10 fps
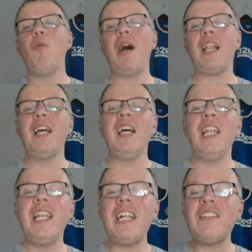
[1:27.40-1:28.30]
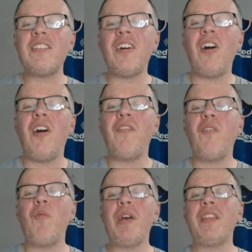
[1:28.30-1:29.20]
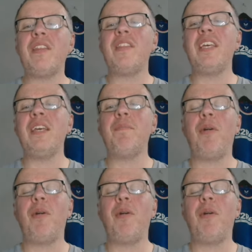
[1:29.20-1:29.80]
Well, let's start off with the